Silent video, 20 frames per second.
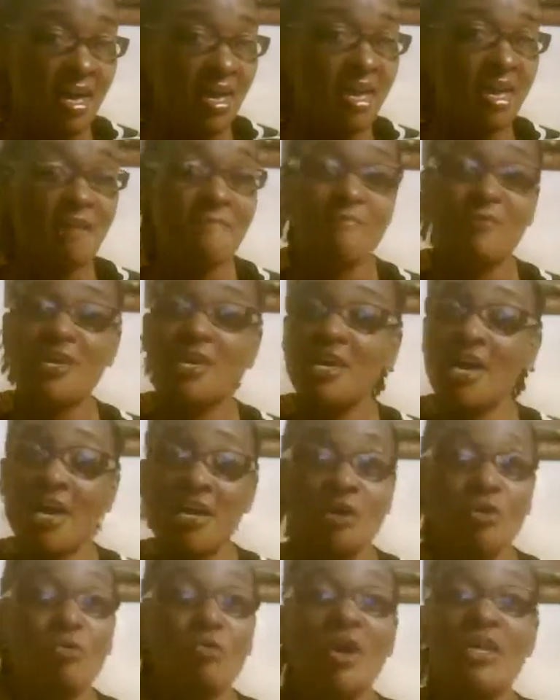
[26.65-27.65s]
if
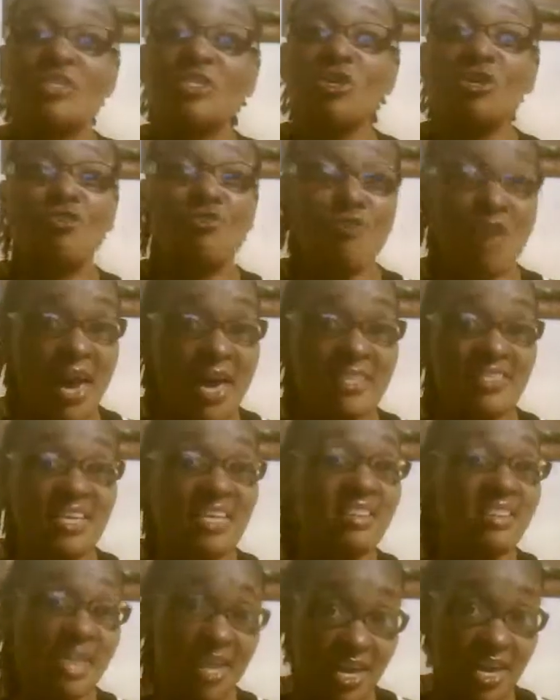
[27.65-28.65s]
Kenya wasn't crazy
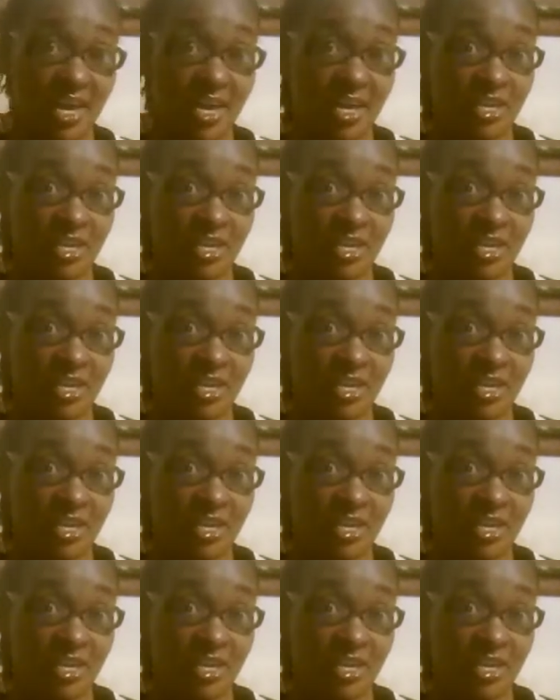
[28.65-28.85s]
then,